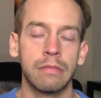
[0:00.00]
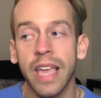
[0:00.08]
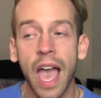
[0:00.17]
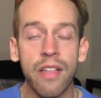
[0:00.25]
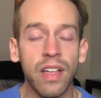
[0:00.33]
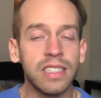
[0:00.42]

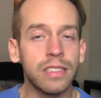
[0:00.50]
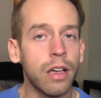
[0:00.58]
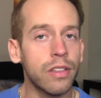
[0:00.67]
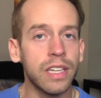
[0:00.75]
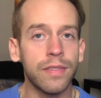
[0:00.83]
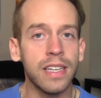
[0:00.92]
Yeah, that's
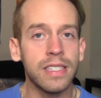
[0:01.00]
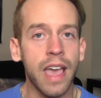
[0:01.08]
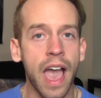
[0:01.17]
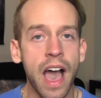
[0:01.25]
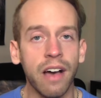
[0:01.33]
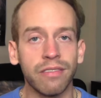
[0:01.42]
all the advice I
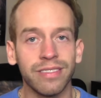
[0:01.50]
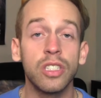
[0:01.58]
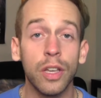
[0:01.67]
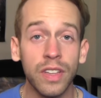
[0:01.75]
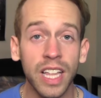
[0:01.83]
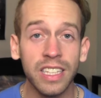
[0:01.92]
have.
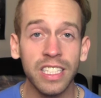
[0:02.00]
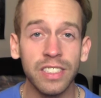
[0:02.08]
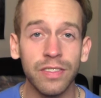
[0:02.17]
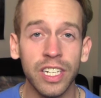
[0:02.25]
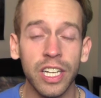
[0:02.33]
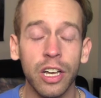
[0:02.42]
So if you like
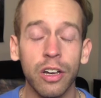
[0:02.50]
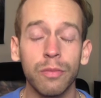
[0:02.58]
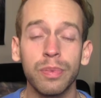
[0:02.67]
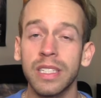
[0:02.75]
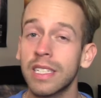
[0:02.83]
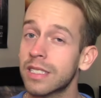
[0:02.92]
this video,
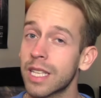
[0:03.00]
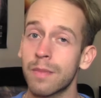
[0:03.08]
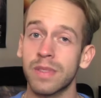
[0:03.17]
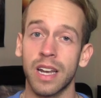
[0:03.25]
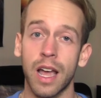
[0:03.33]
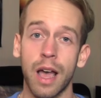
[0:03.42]
please
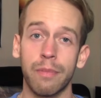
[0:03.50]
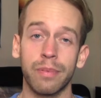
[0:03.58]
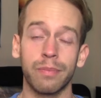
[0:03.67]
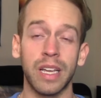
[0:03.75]
thumbs it up.